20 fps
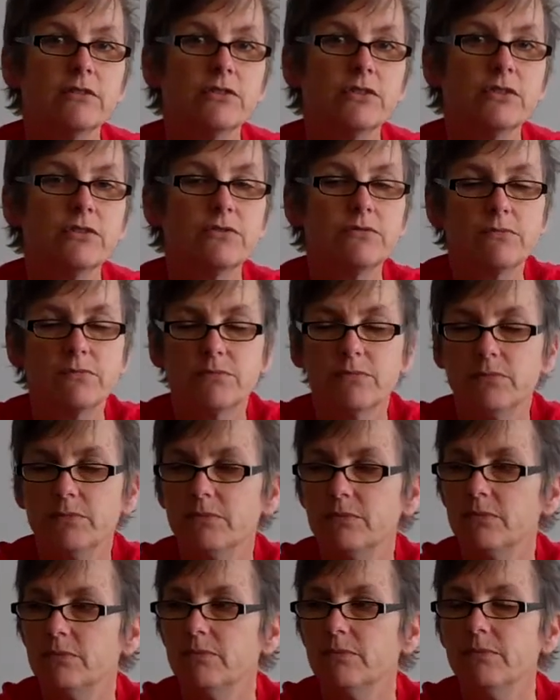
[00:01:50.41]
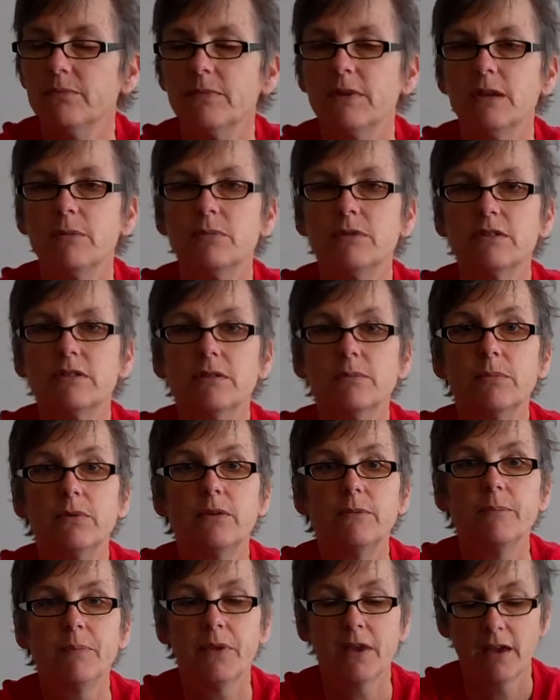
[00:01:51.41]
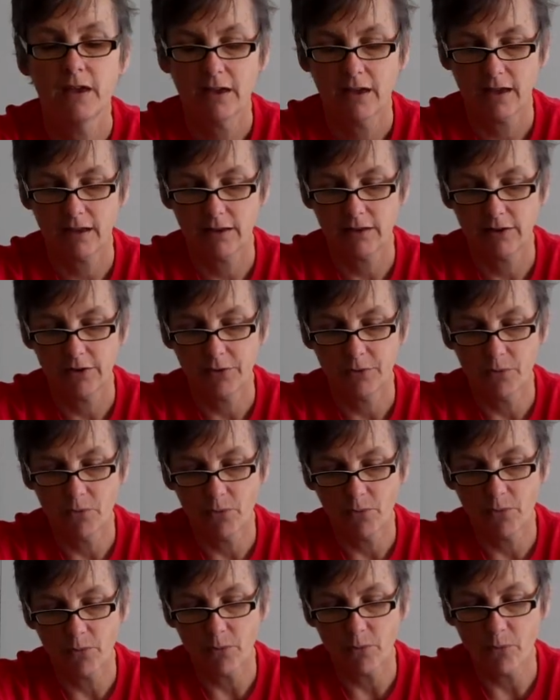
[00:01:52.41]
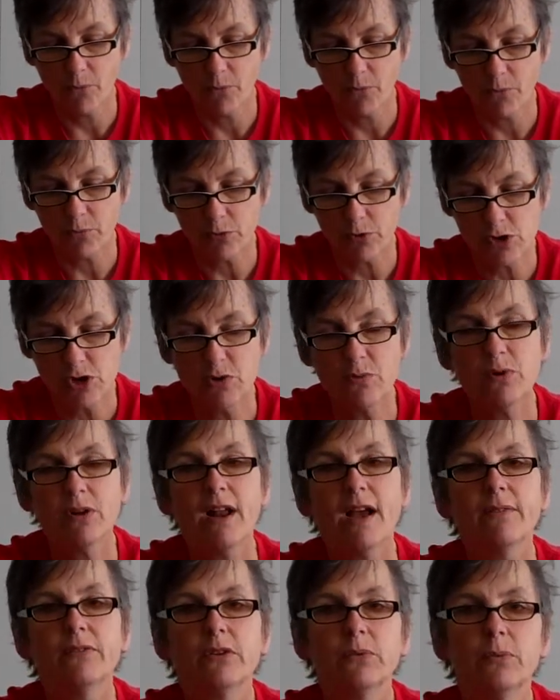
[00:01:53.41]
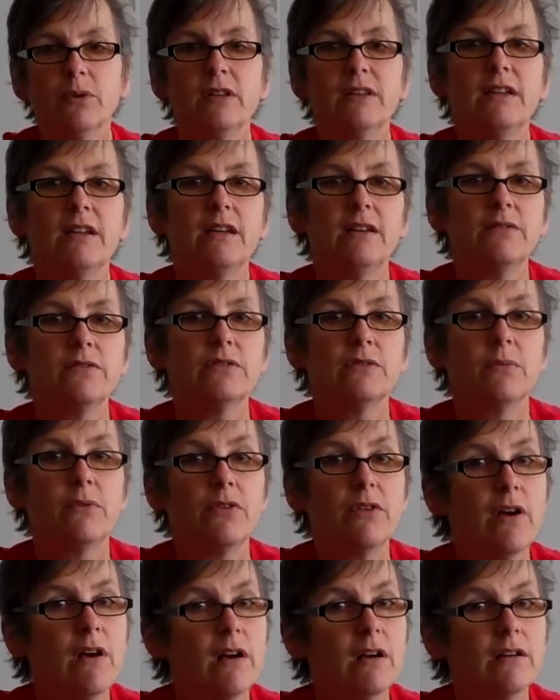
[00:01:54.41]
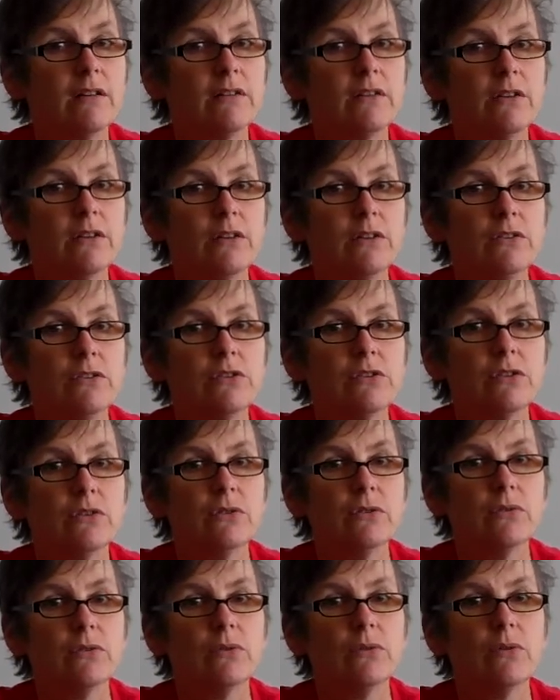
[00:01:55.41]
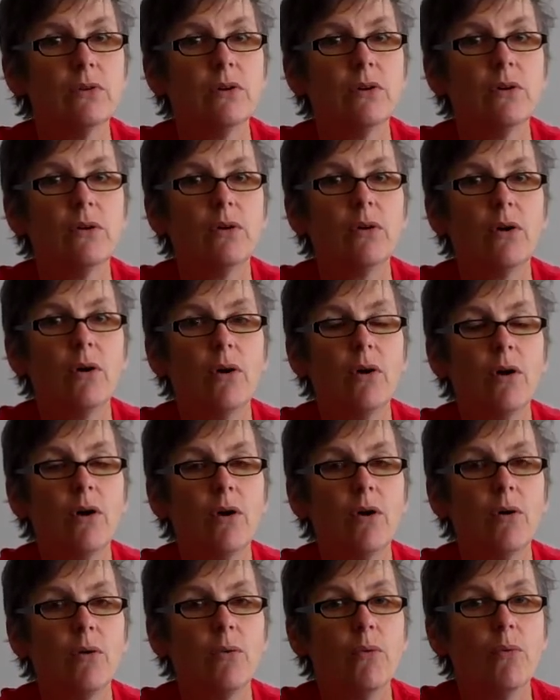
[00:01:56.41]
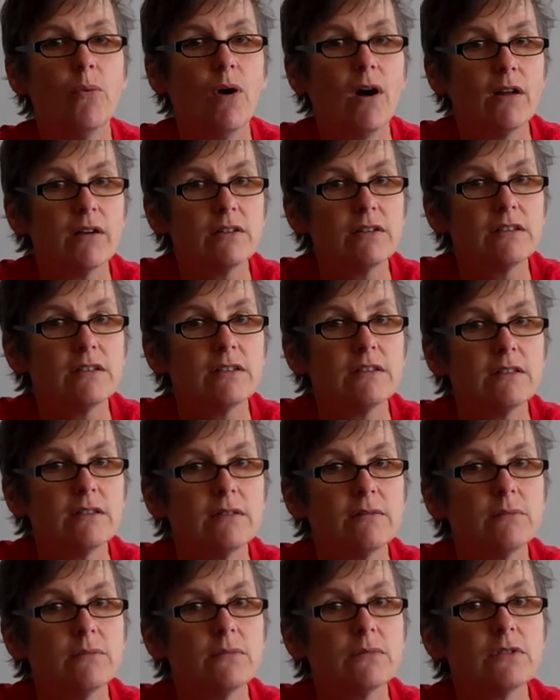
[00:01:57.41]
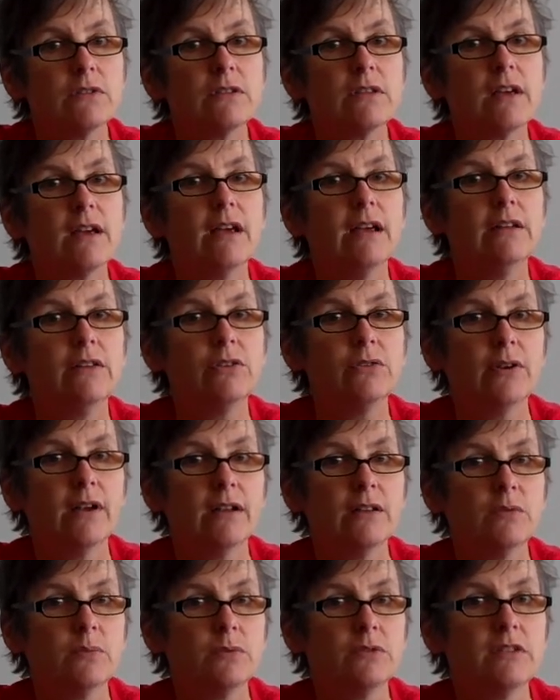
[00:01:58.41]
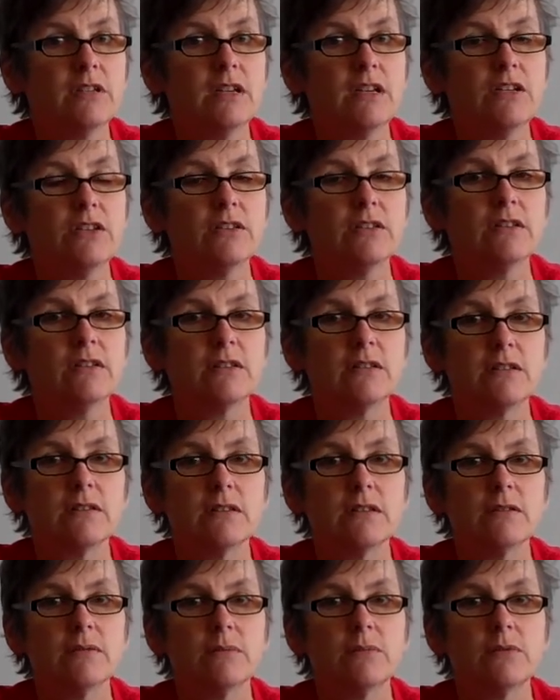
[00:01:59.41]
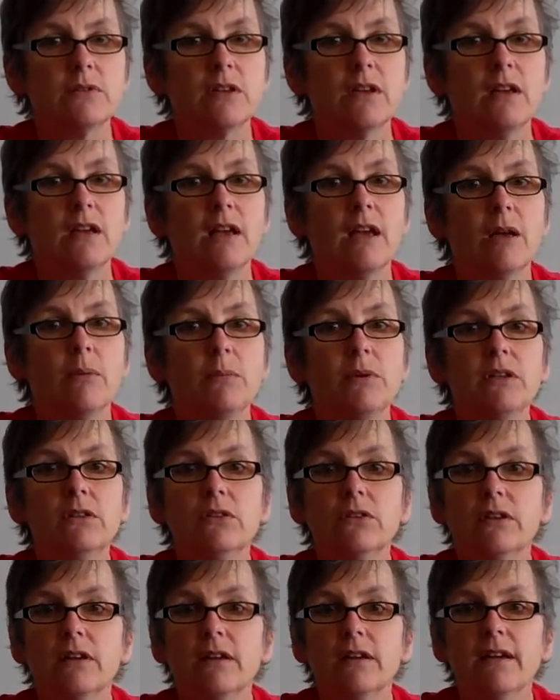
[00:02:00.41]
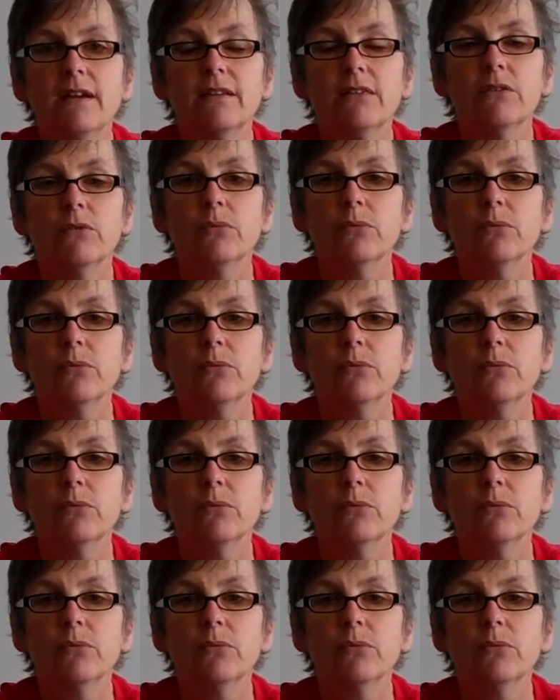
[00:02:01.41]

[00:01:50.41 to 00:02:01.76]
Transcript: Let's keep it simple, and you would have to really give some thought to water systems and transportation systems, and be looking at the